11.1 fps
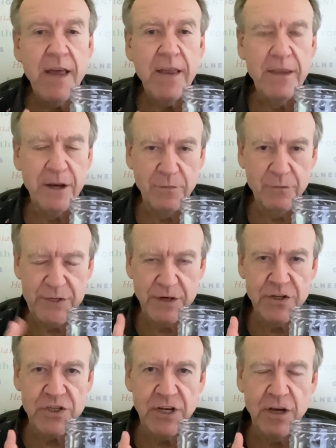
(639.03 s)
the
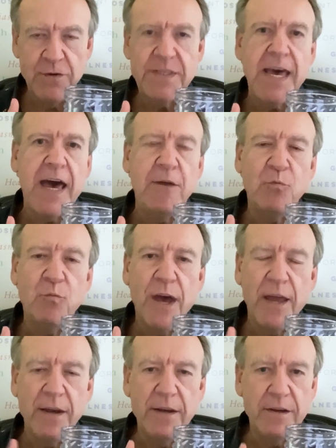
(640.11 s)
research shows that
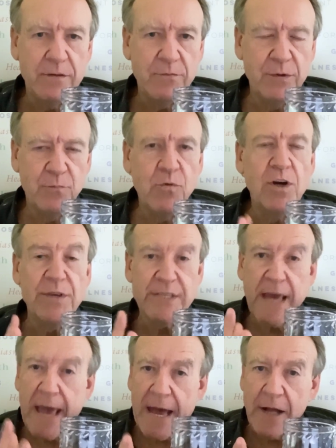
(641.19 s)
when water is
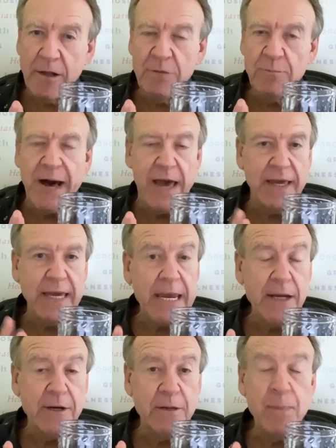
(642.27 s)
held by a
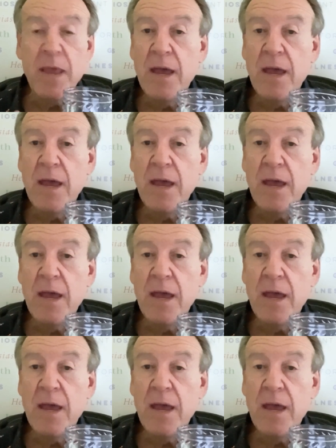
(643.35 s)
healer,